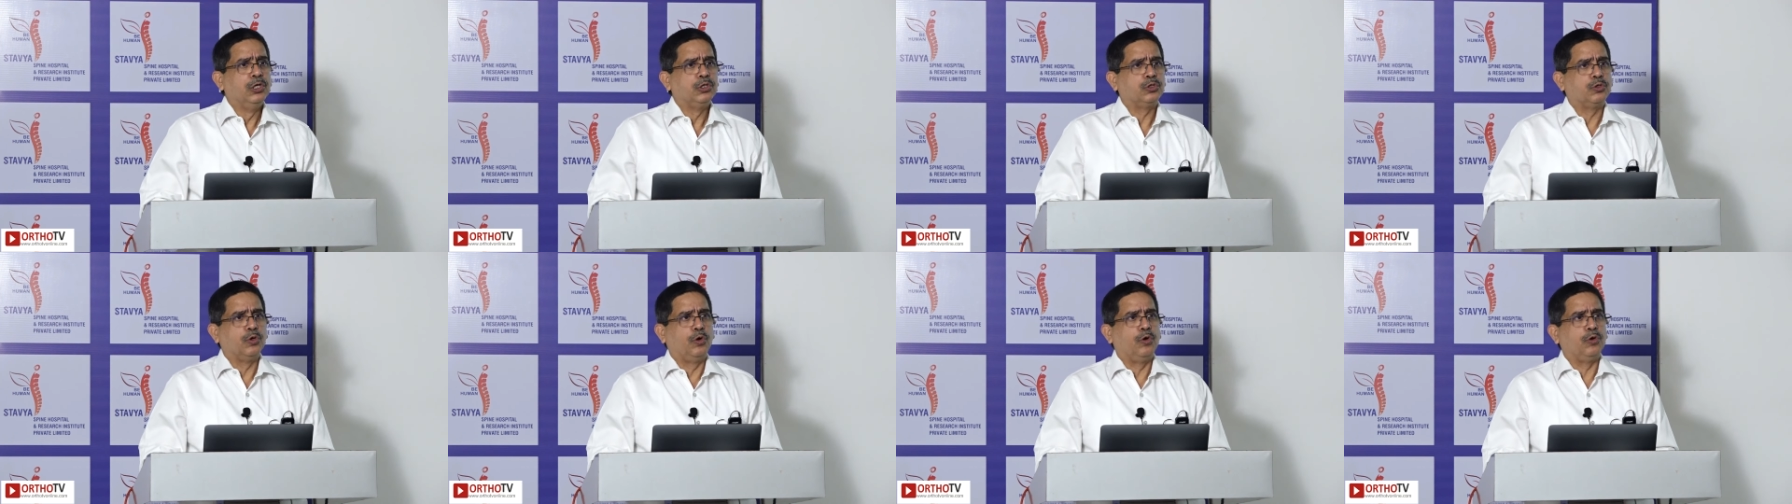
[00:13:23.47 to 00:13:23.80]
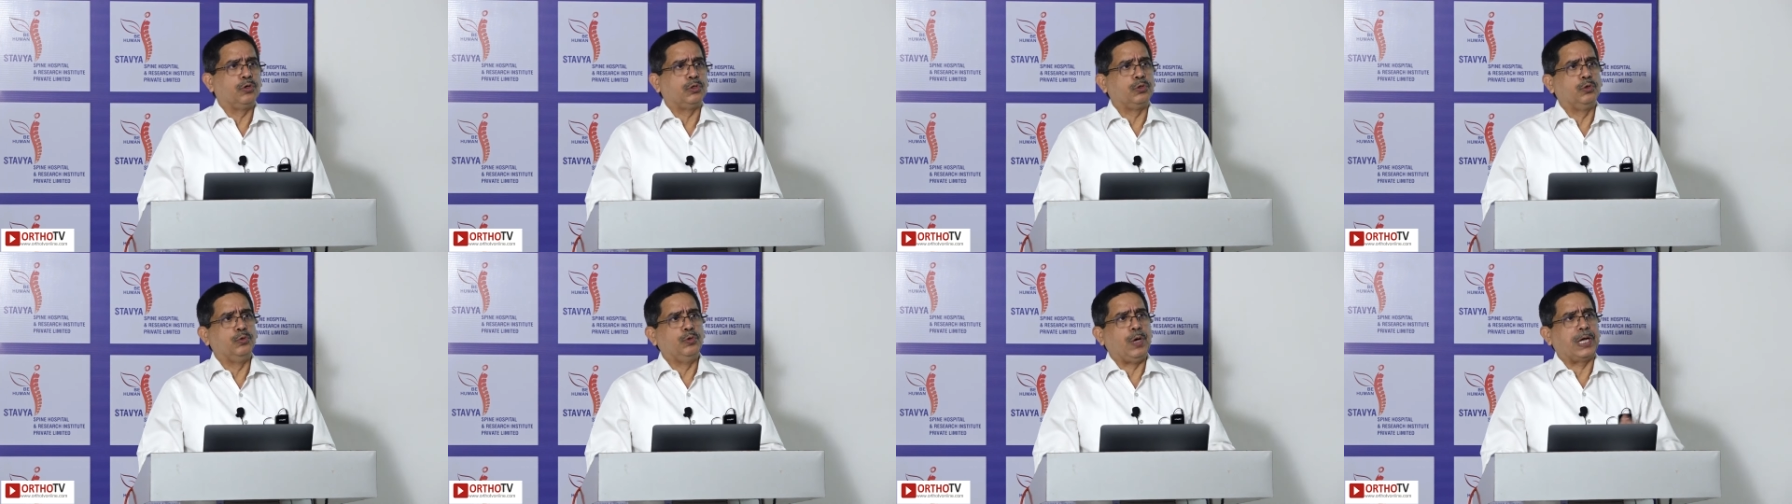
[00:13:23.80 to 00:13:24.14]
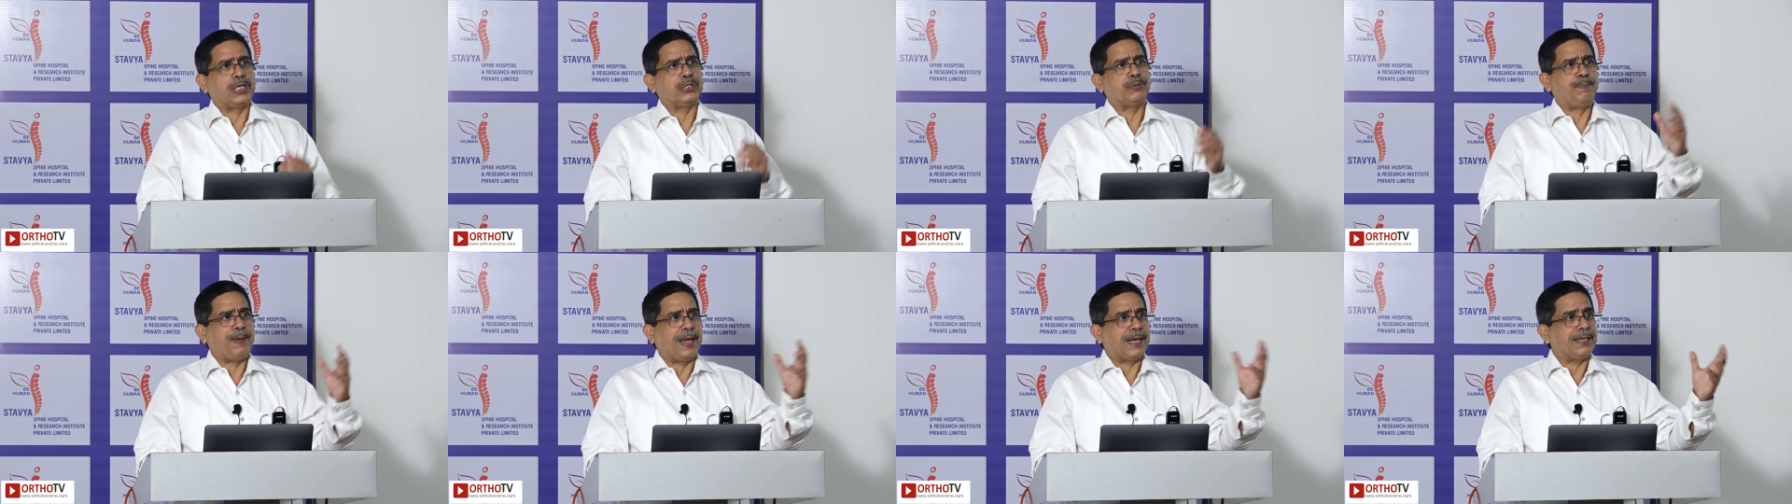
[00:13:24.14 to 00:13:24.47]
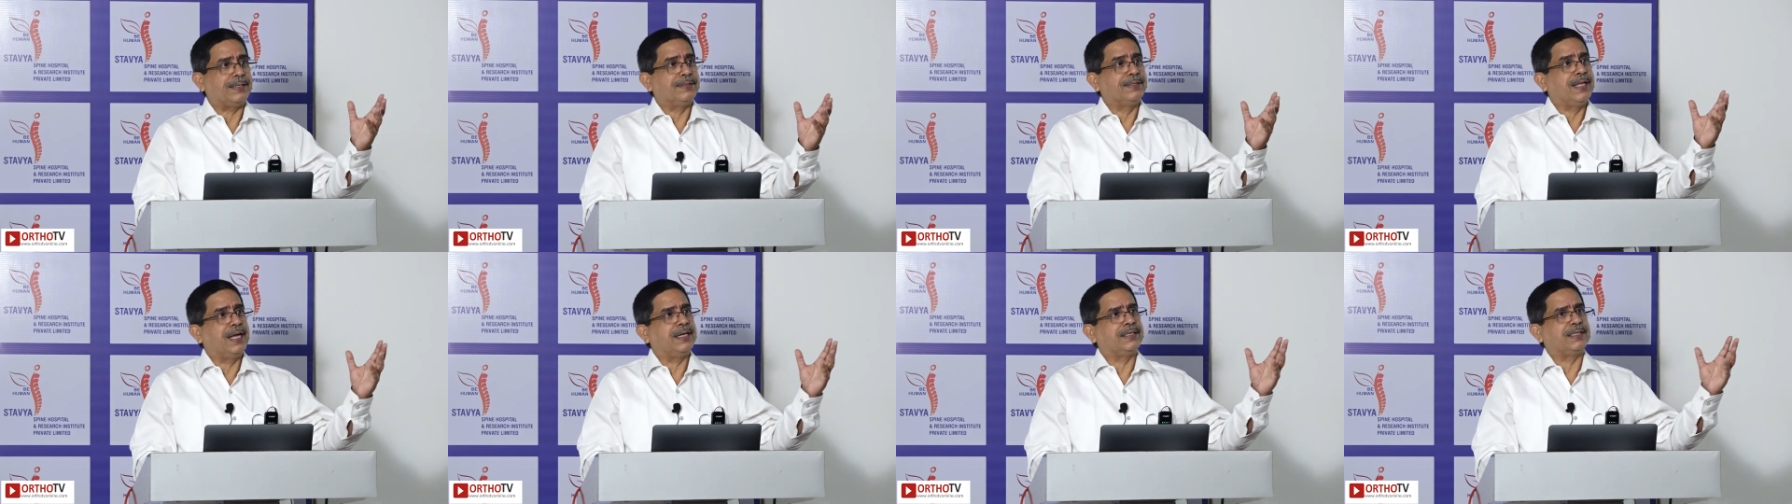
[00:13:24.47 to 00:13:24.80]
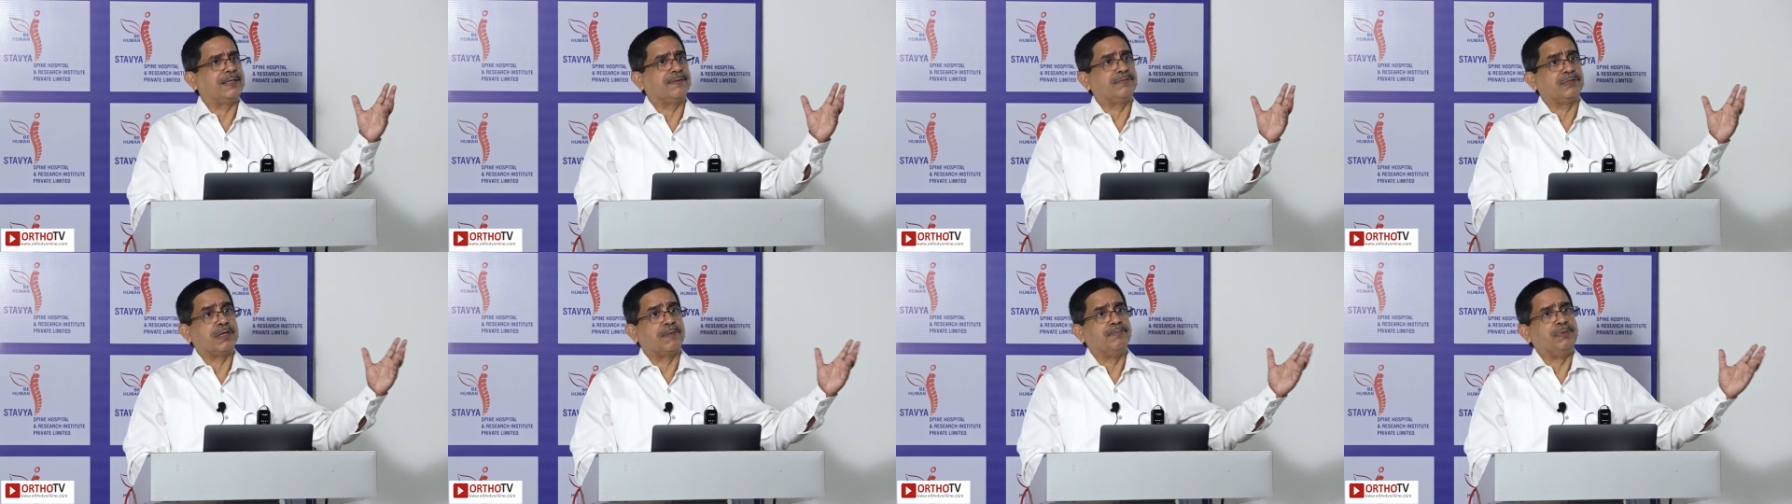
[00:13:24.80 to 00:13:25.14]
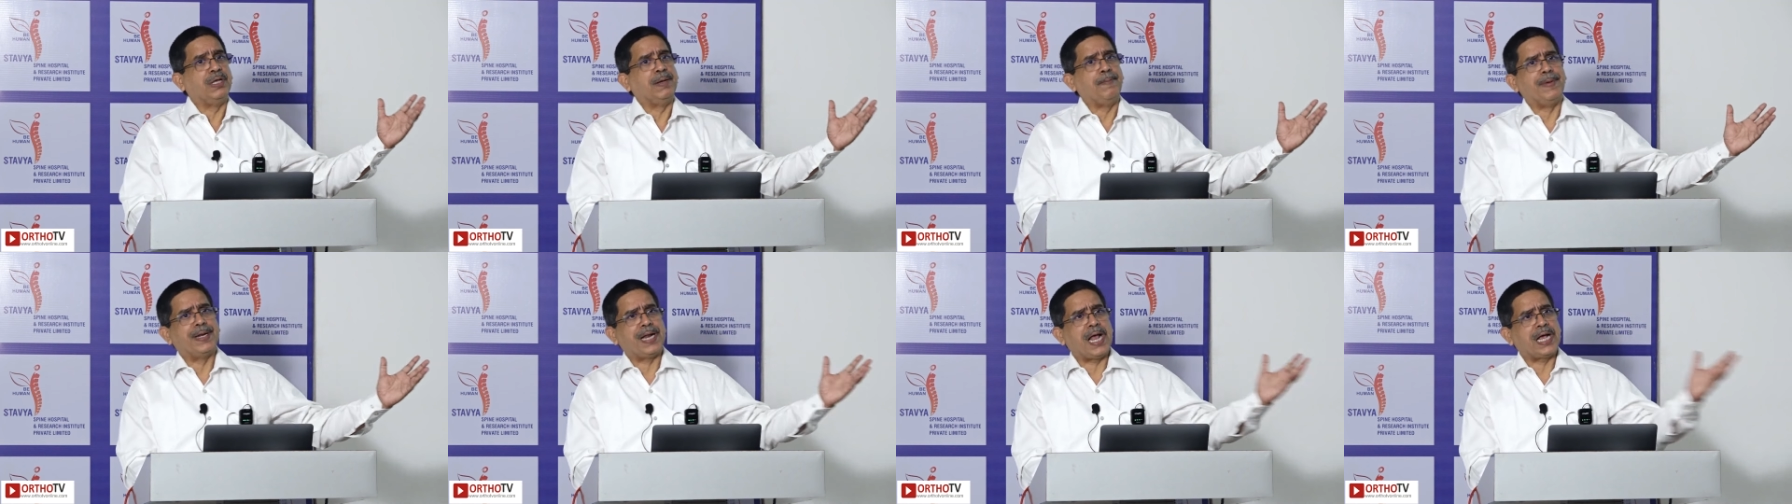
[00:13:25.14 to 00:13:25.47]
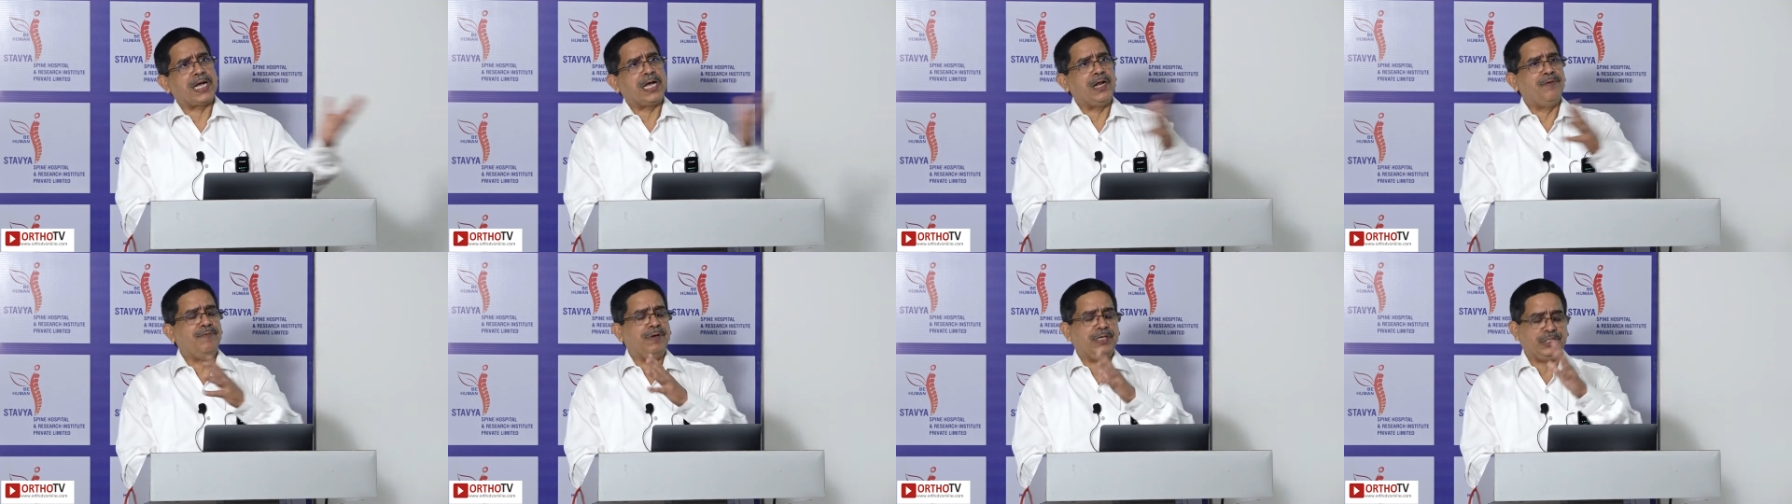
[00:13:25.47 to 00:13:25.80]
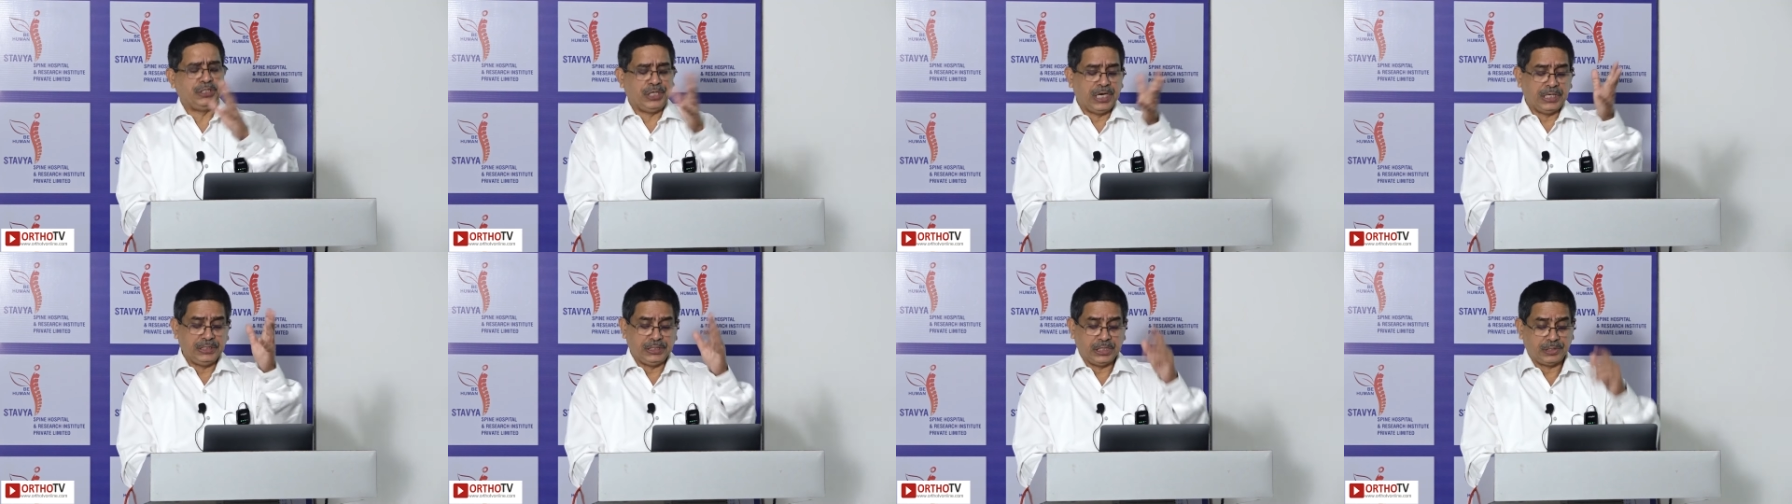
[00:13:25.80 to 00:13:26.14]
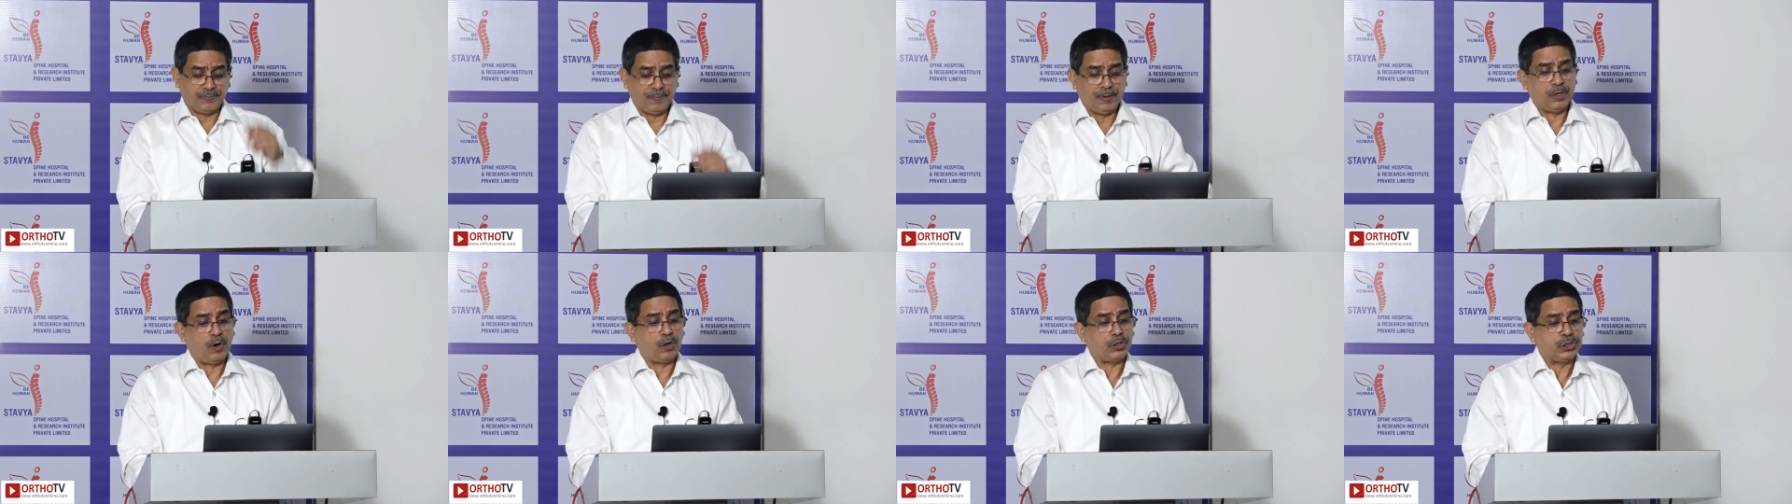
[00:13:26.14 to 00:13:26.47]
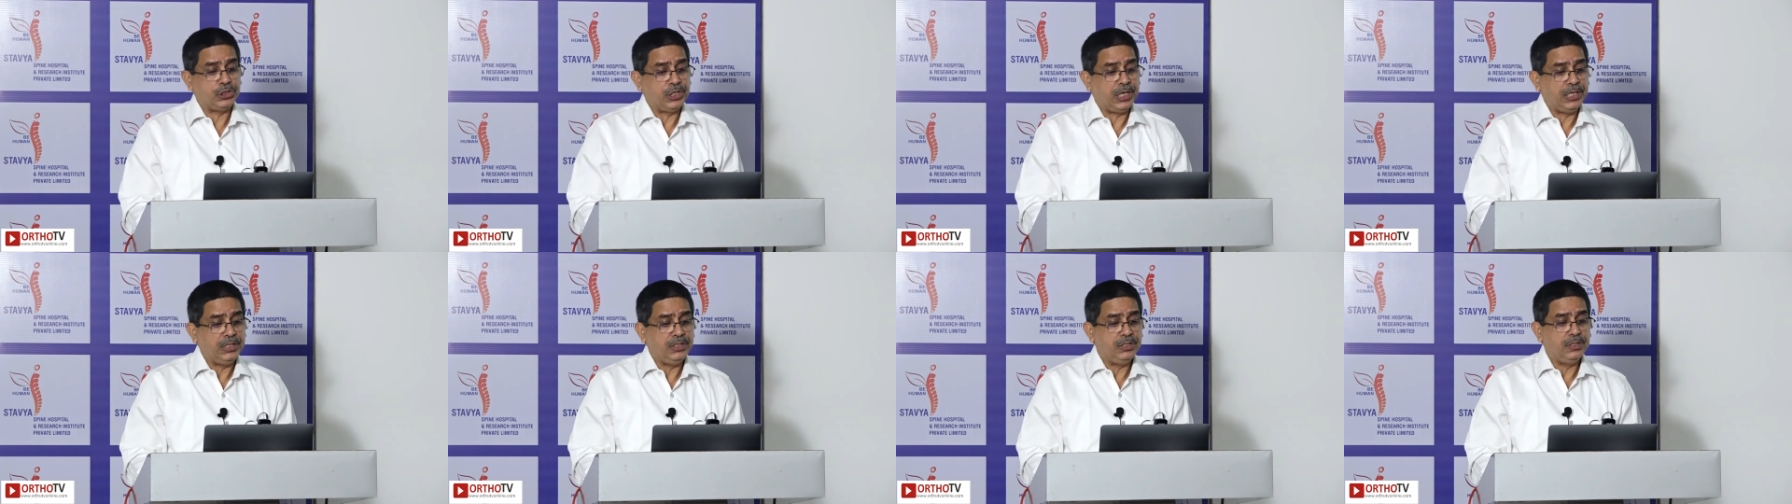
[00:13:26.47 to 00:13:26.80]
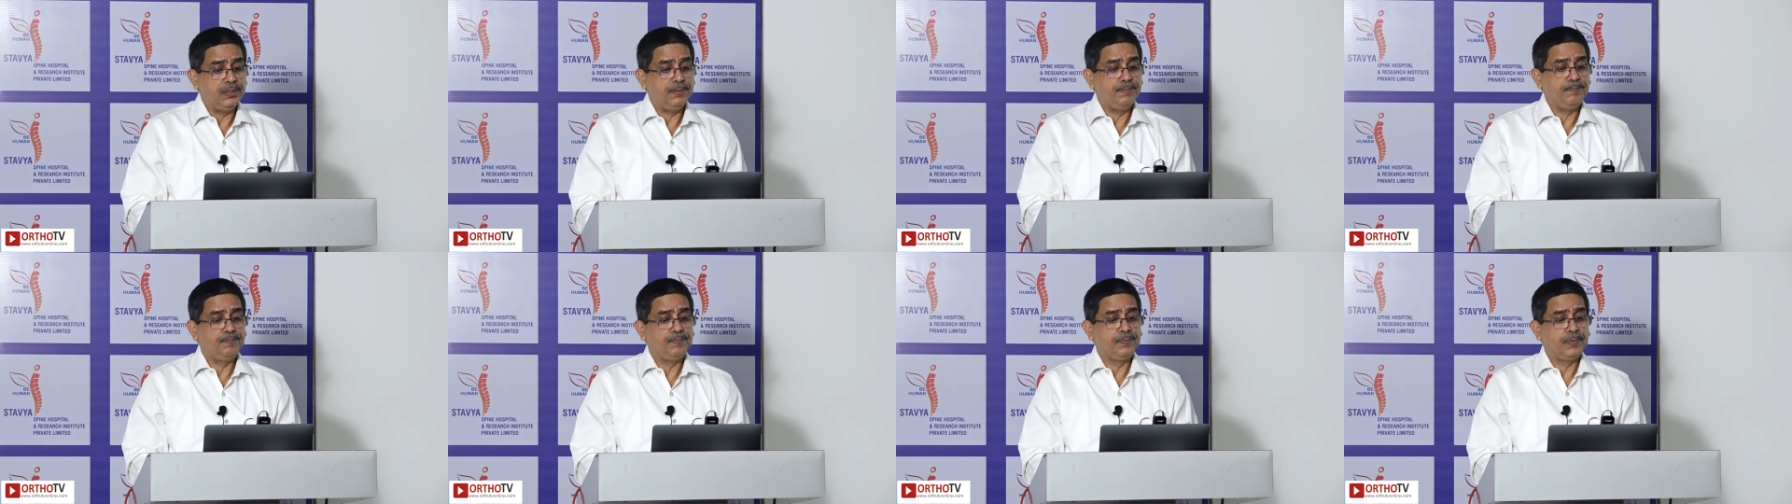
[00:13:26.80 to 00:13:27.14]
So to expect that something miracle will change, it will not change.